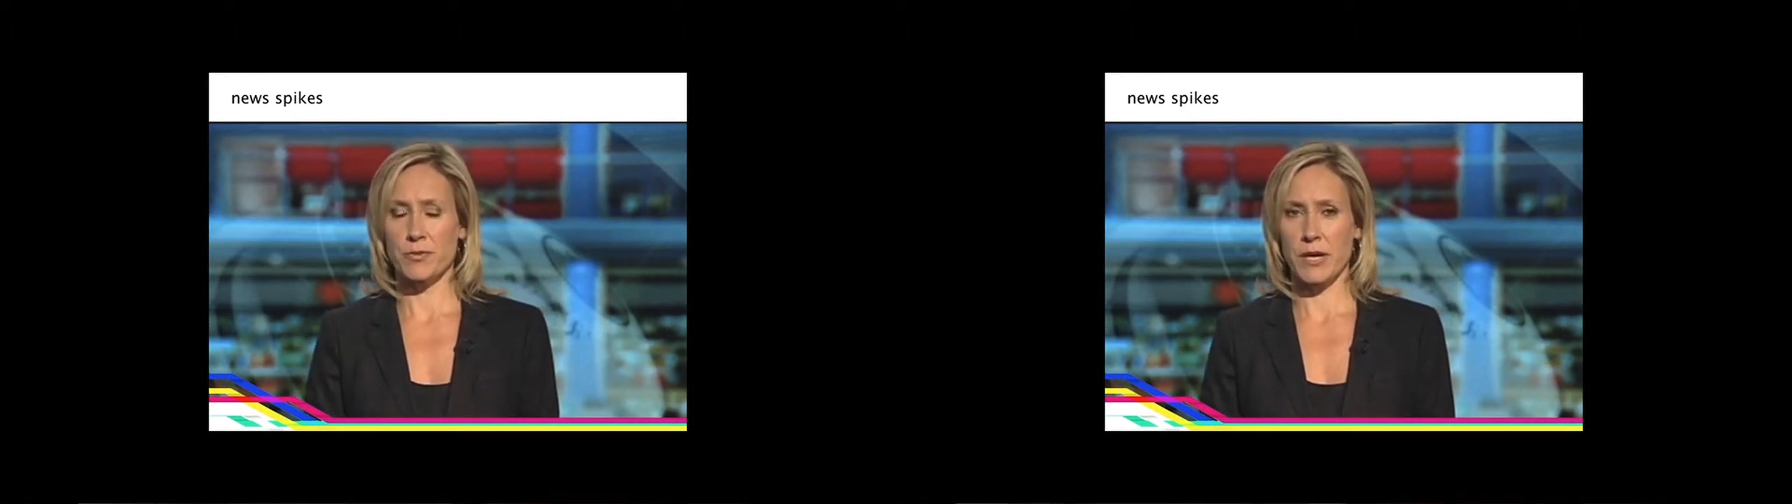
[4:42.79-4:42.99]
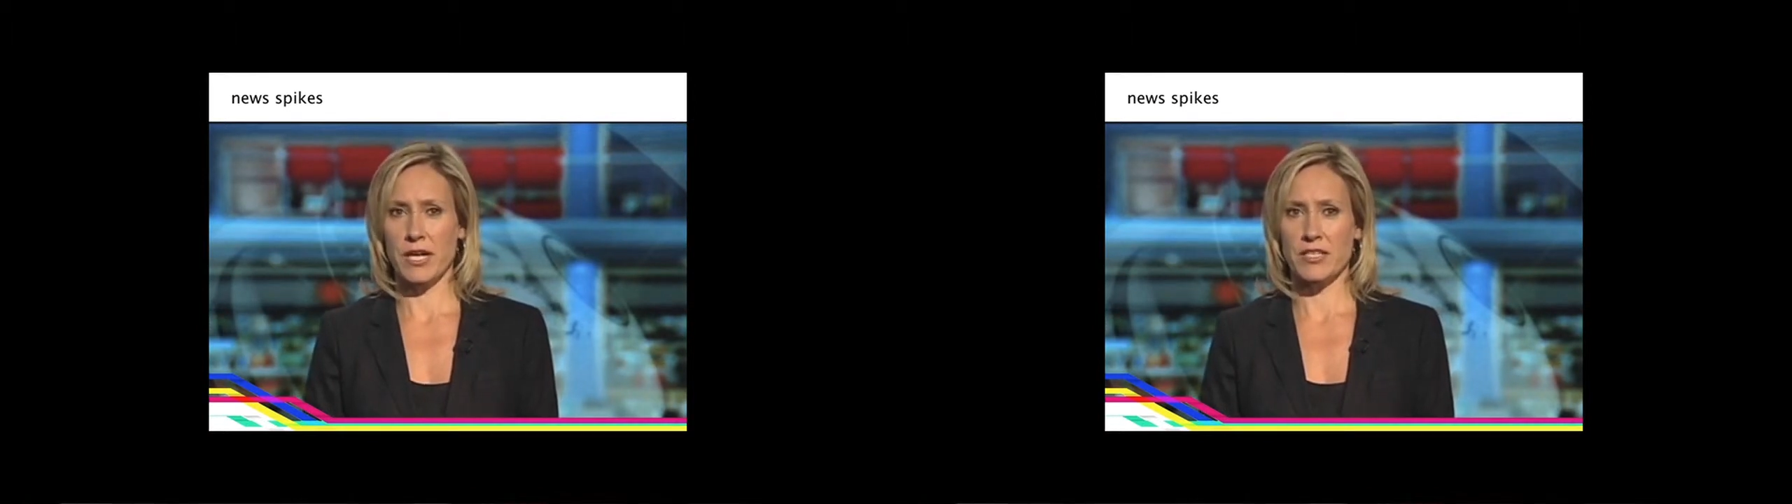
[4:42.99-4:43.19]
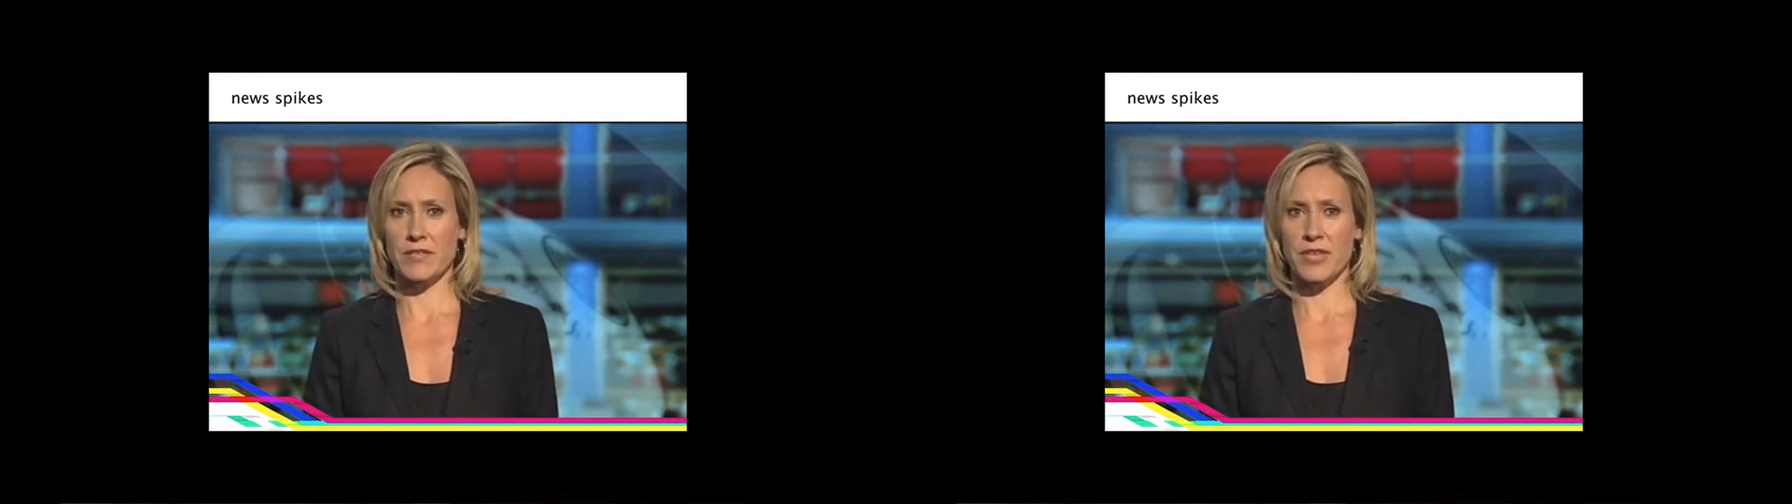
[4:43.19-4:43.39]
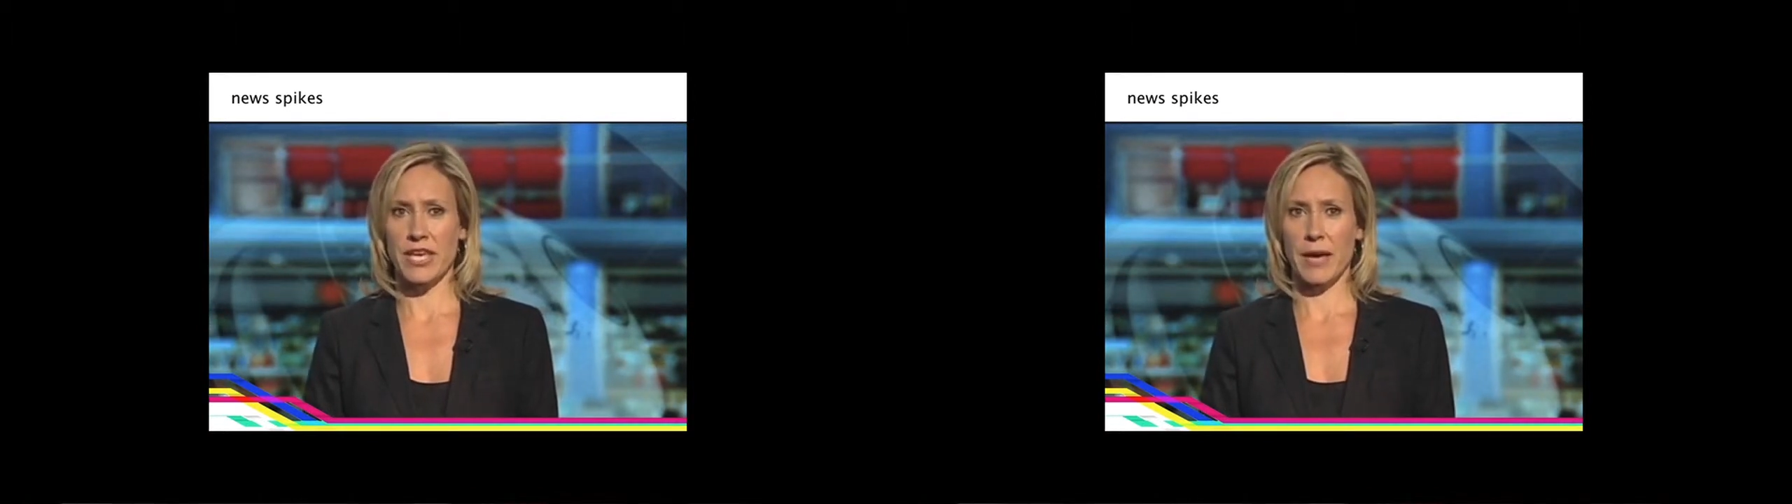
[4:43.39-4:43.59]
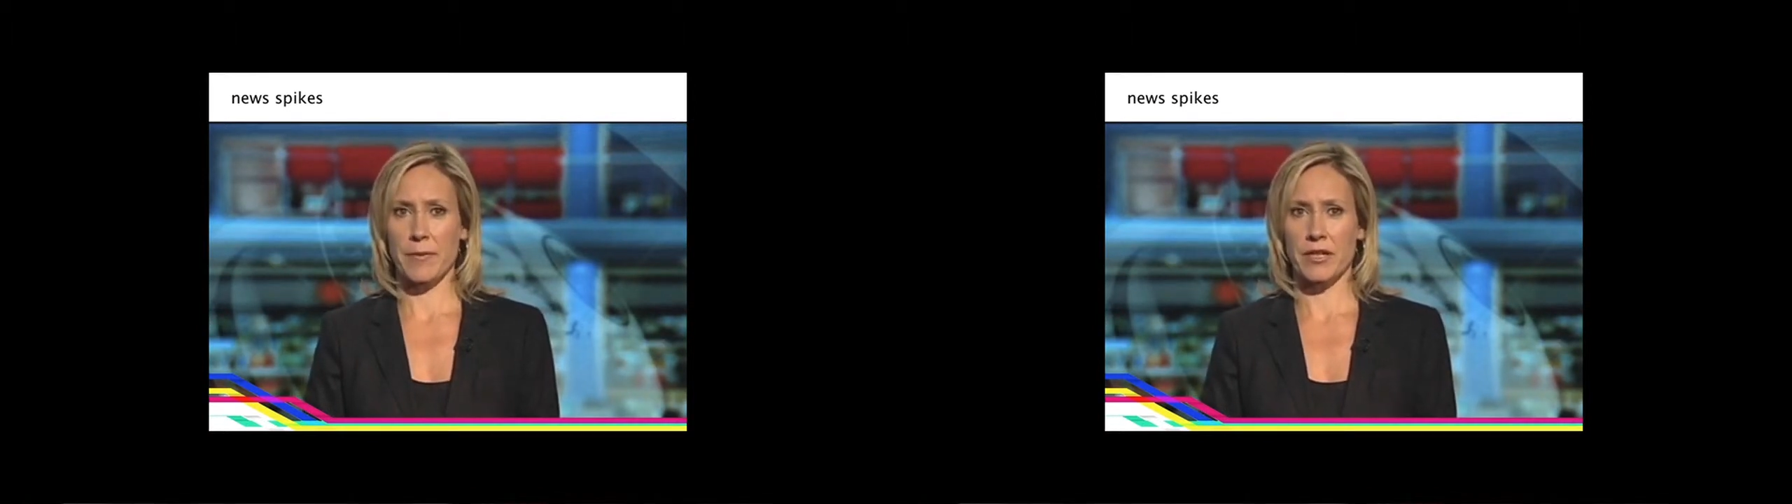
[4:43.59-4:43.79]
parts of the
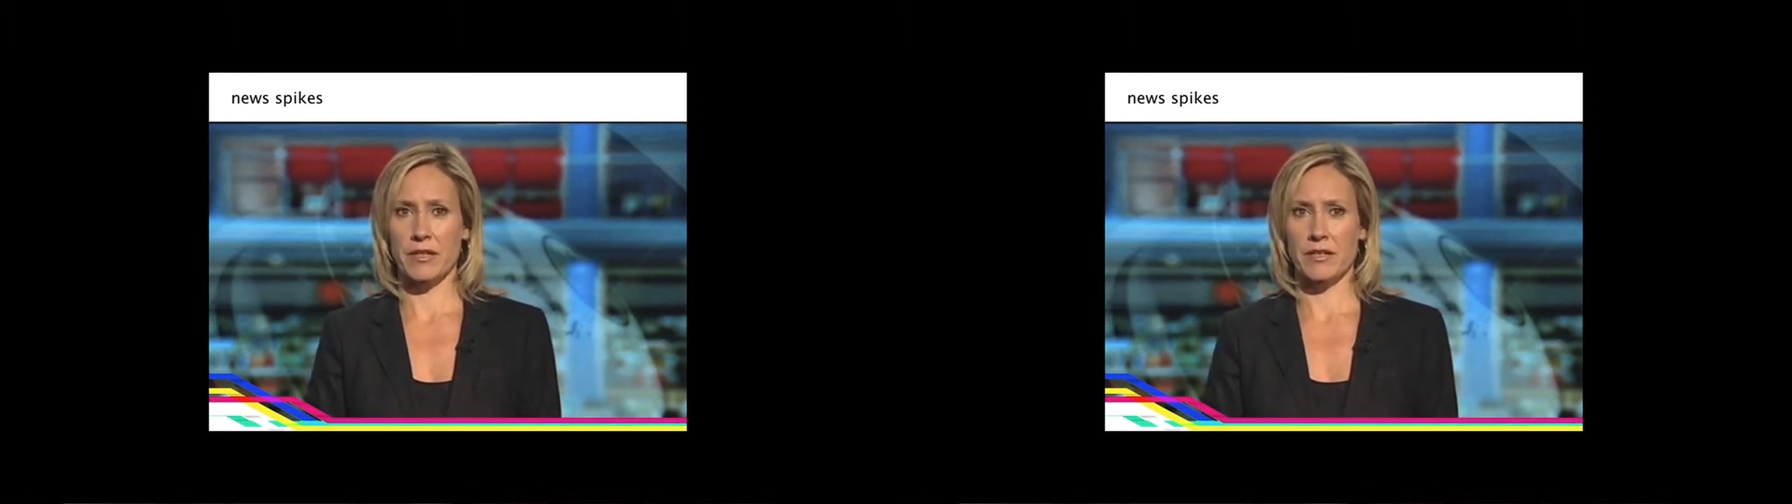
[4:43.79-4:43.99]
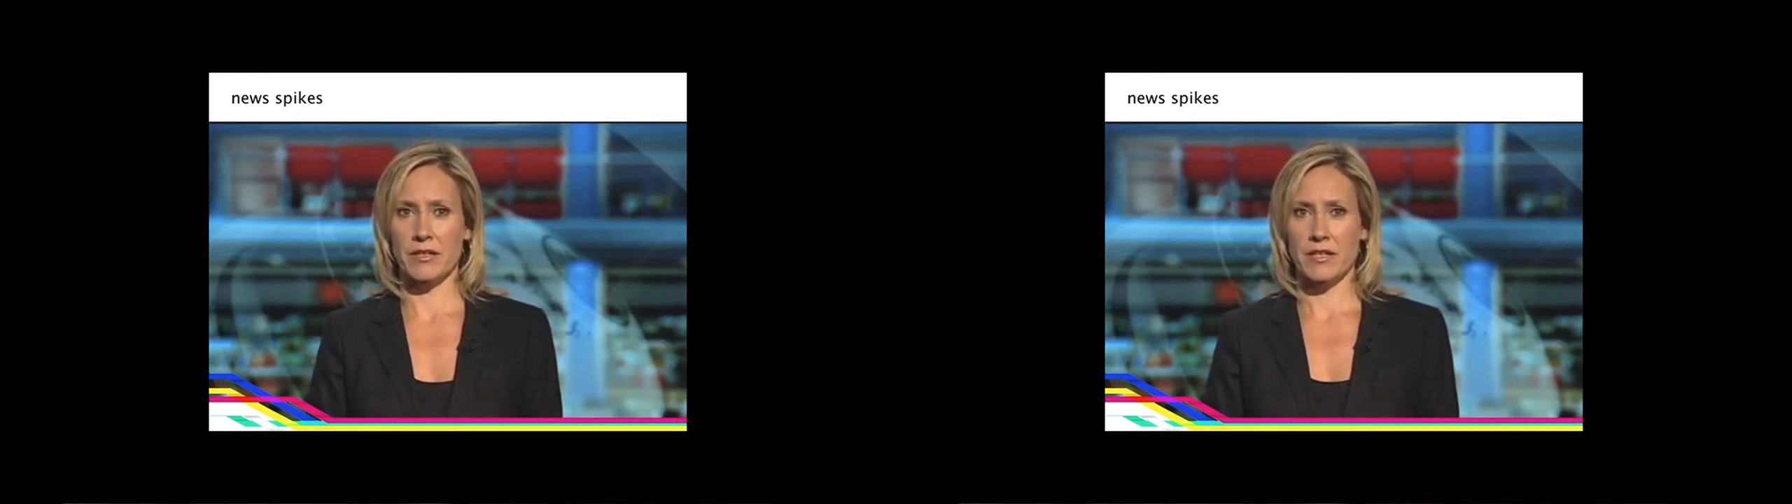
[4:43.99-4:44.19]
capital.